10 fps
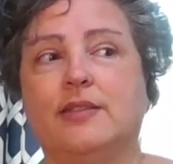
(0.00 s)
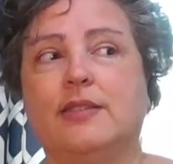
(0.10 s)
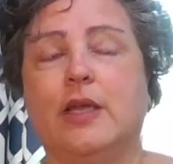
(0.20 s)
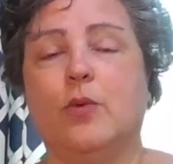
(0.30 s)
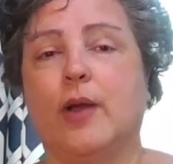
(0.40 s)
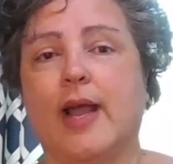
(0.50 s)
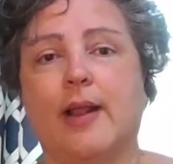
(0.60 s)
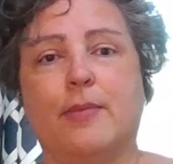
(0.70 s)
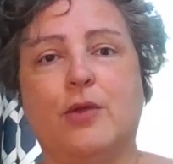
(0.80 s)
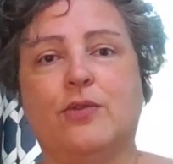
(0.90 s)
see what
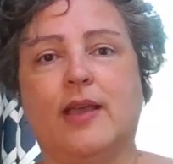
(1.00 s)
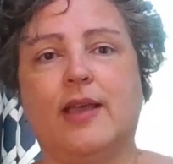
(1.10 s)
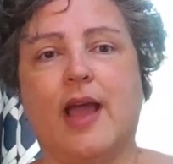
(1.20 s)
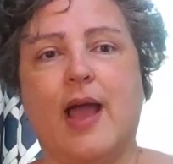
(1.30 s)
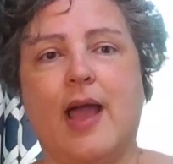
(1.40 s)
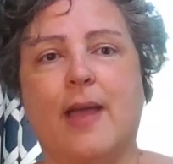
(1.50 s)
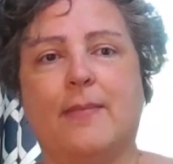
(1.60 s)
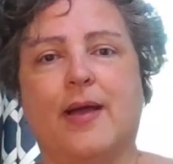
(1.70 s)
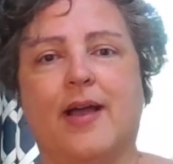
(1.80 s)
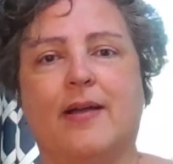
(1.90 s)
kind of music
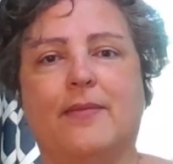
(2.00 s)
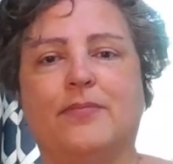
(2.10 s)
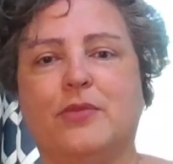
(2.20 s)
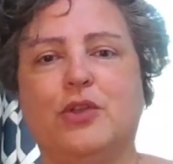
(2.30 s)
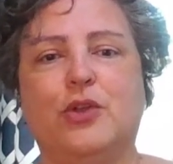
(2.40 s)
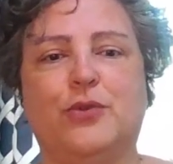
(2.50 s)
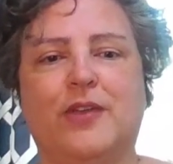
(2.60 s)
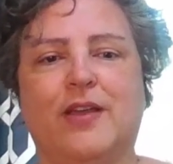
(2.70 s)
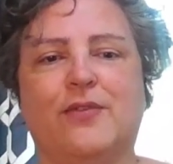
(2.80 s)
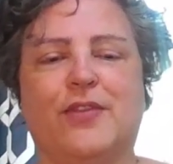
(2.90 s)
I'm uh,
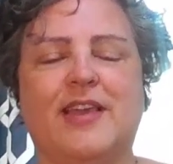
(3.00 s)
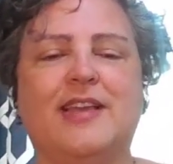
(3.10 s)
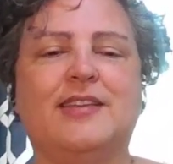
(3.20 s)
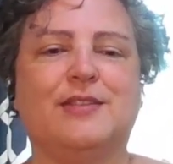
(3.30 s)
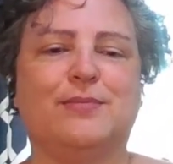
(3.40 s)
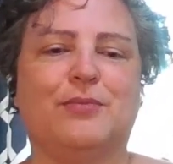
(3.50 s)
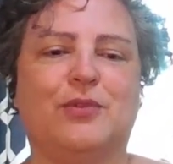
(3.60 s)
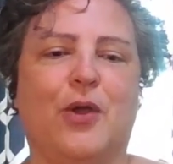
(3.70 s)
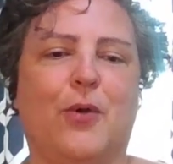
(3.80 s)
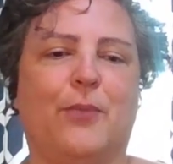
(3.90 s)
using for these.
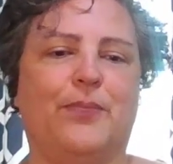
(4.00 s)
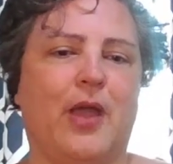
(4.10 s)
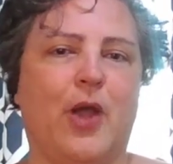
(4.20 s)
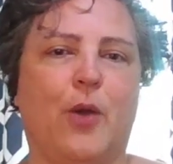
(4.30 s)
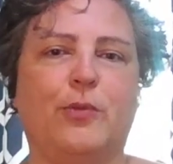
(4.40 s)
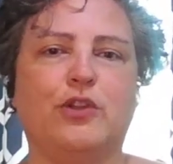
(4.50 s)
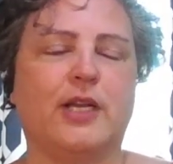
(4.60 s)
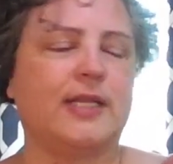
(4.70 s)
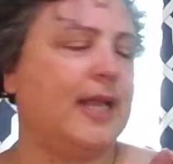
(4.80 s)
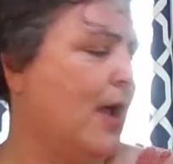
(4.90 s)
So I hope you
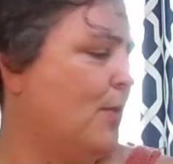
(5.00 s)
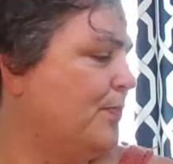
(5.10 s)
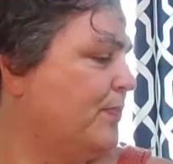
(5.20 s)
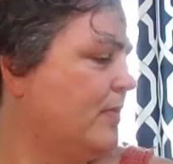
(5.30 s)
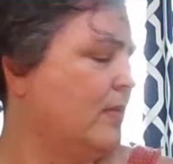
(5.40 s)
check that out.